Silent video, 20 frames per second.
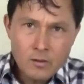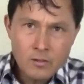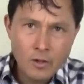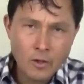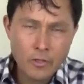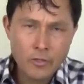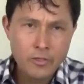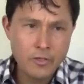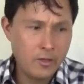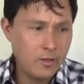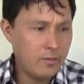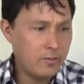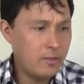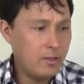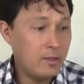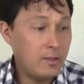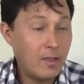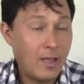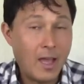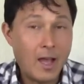Another thing
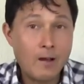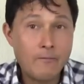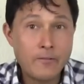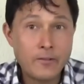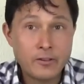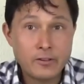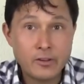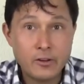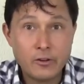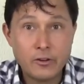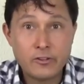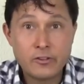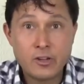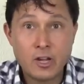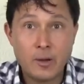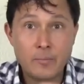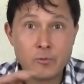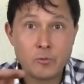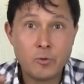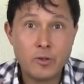the Alpha series
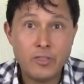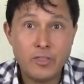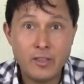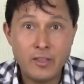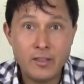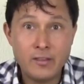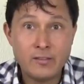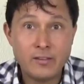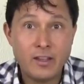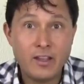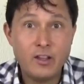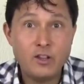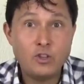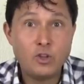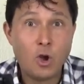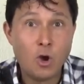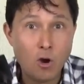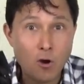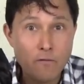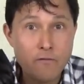comes with is a
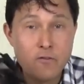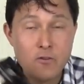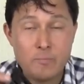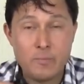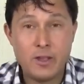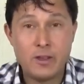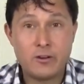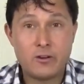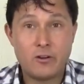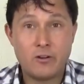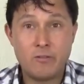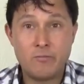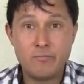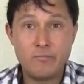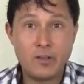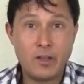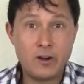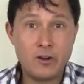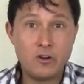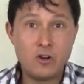tofu maker.
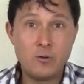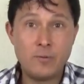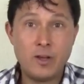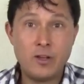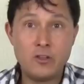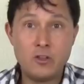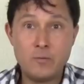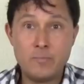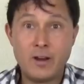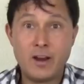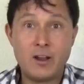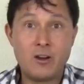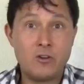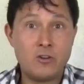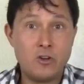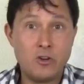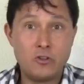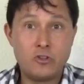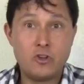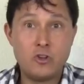I don't know about you, but I
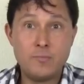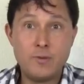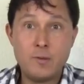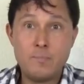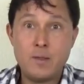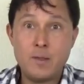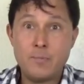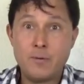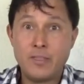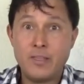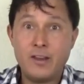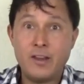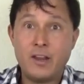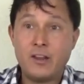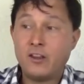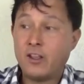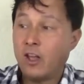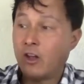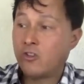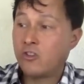don't know too many people that
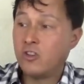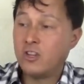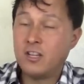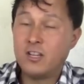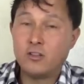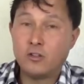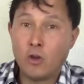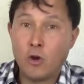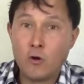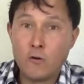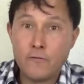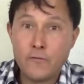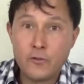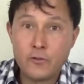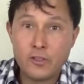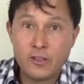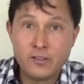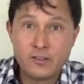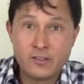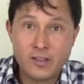actually eat
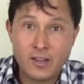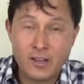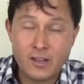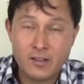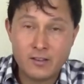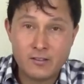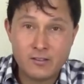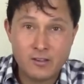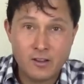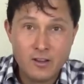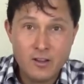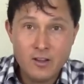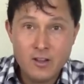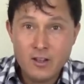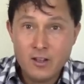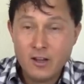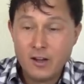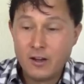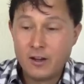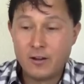tofu these days.
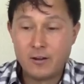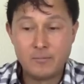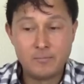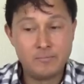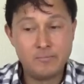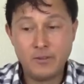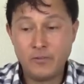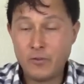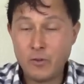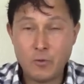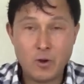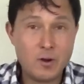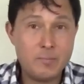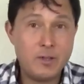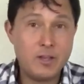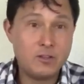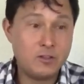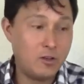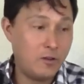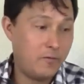If you want to
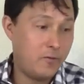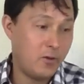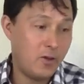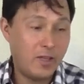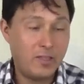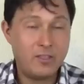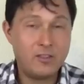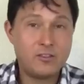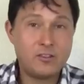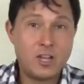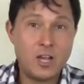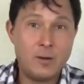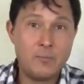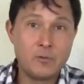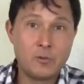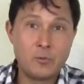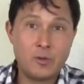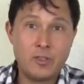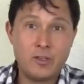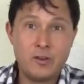make tofu, hey, this
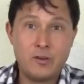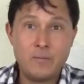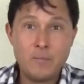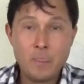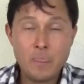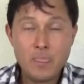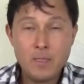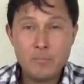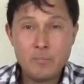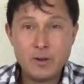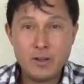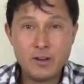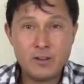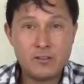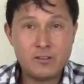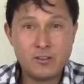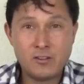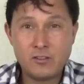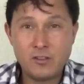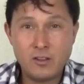comes with it. But
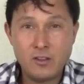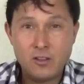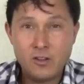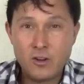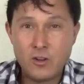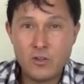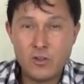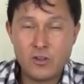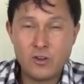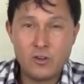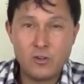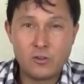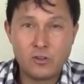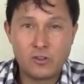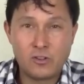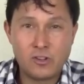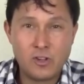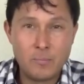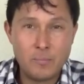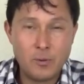it's just that, you know, you could use
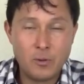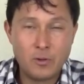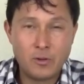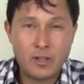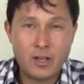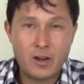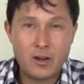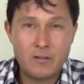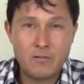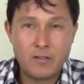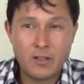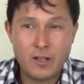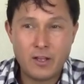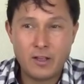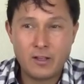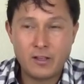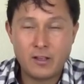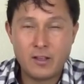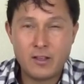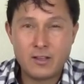a simple kind of
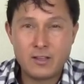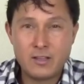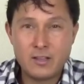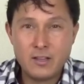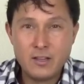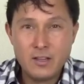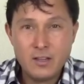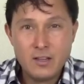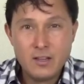like a